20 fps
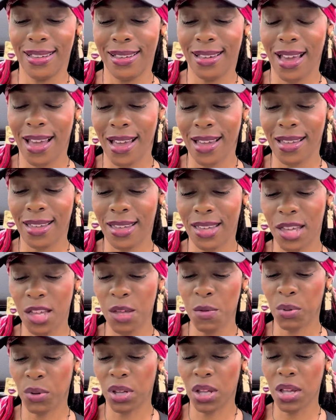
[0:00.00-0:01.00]
I
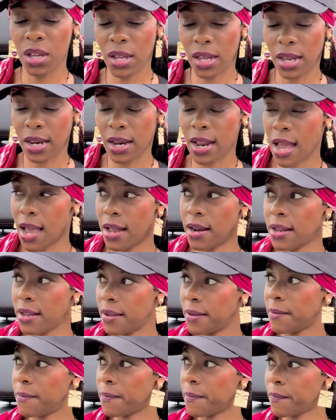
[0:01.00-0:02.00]
keep looking at
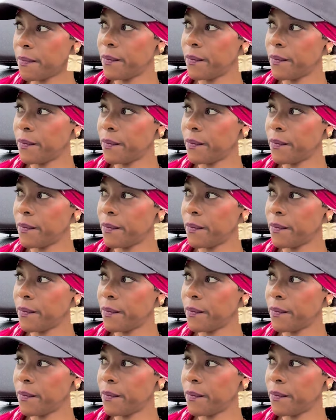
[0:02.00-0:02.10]
it.